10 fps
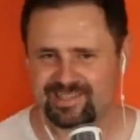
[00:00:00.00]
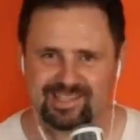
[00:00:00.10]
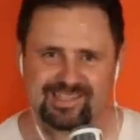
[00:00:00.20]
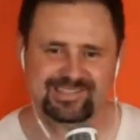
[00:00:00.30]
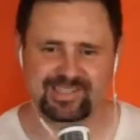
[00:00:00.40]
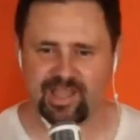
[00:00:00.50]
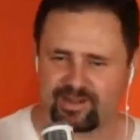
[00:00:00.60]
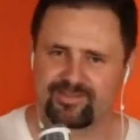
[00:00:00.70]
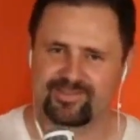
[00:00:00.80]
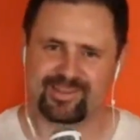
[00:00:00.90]
side of
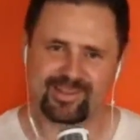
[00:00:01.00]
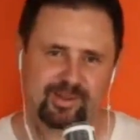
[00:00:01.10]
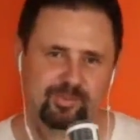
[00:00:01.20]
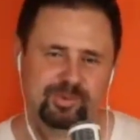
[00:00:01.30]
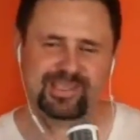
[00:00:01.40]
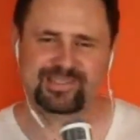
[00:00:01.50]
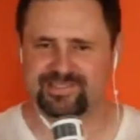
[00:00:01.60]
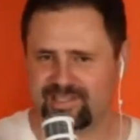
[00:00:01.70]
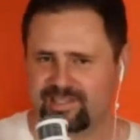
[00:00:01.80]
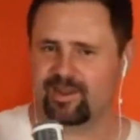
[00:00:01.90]
the
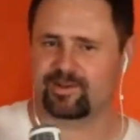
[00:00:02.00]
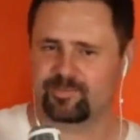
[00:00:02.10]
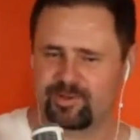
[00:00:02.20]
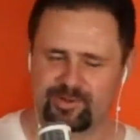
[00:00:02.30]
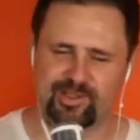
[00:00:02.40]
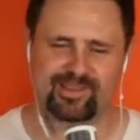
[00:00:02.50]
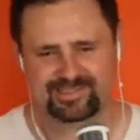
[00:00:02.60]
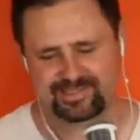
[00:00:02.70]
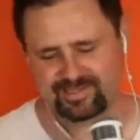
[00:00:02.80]
LBC on. Okay, that's it.